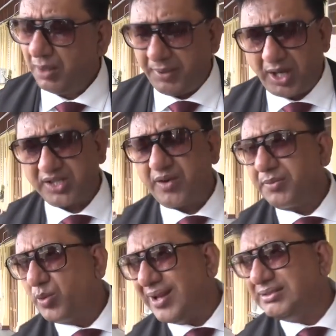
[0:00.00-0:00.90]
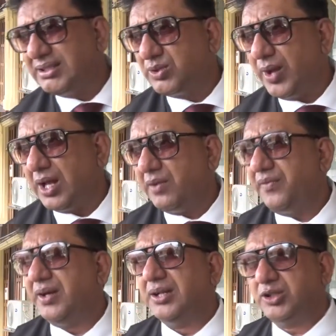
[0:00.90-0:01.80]
because from
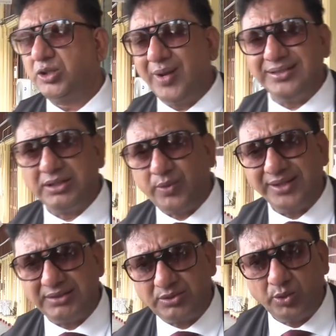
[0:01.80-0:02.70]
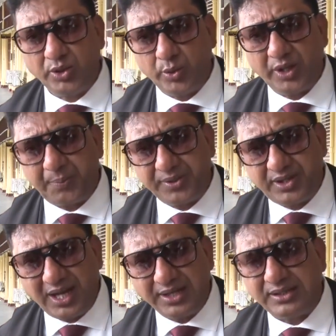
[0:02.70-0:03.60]
2012 to 2022 you would
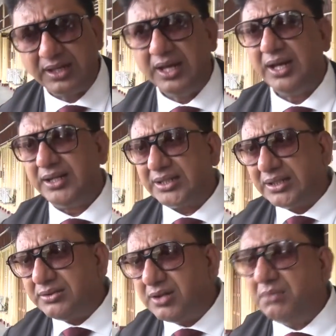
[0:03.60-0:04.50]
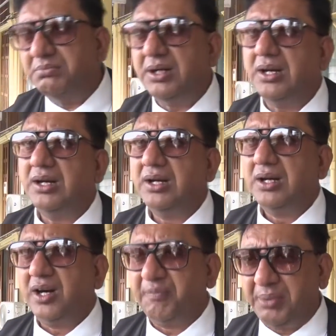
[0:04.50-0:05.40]
appreciate that a number
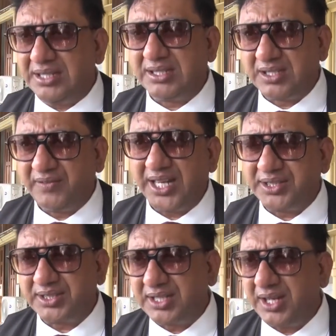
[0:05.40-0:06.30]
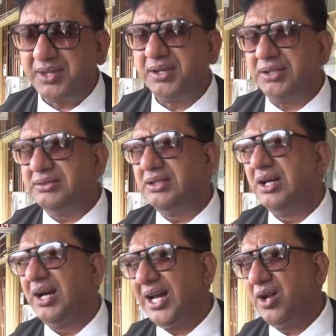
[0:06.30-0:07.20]
of pieces of legislation
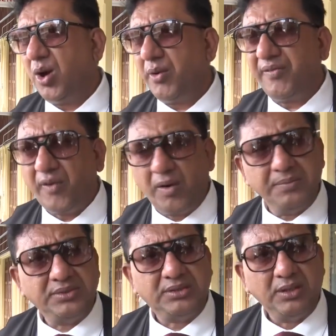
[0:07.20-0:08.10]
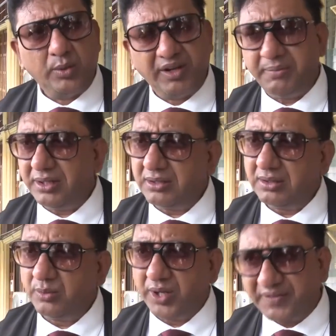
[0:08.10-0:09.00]
and law reforms would
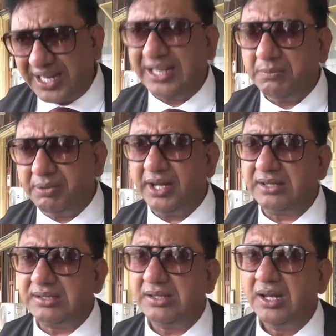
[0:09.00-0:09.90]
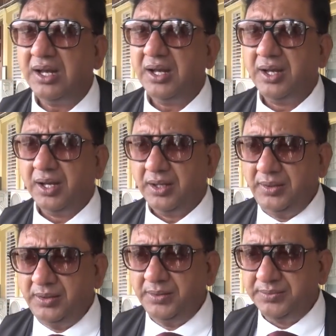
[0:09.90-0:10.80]
have taken place.
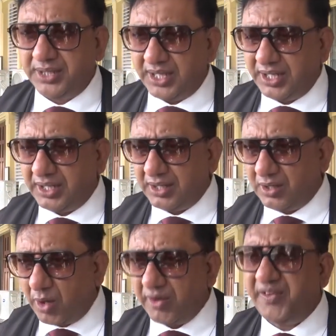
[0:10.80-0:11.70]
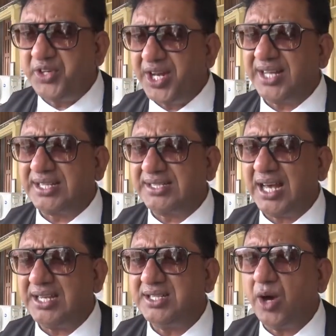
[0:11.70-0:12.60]
The law revision
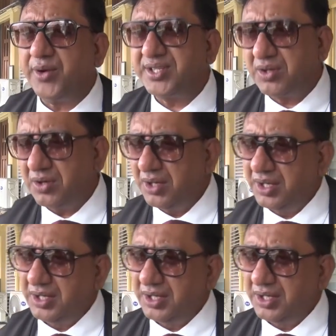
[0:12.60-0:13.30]
exercise now is to